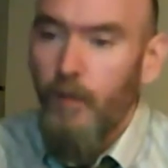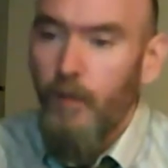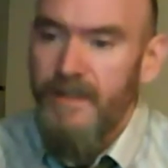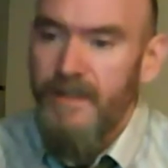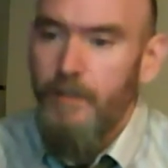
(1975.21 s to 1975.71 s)

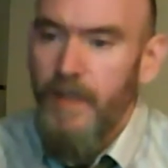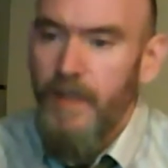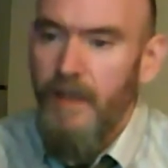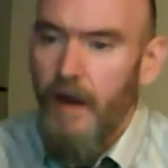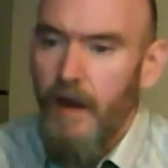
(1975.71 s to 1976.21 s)
wants to
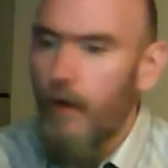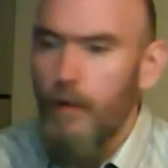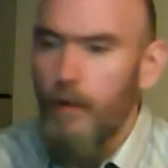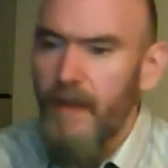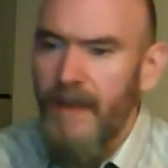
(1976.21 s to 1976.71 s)
be there
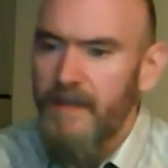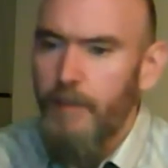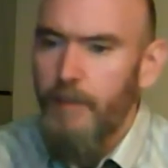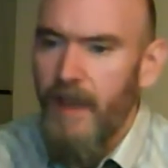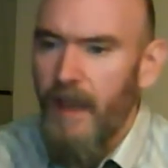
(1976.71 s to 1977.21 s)
only has to
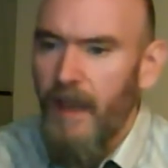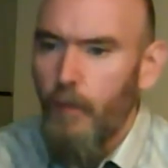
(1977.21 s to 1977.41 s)
pay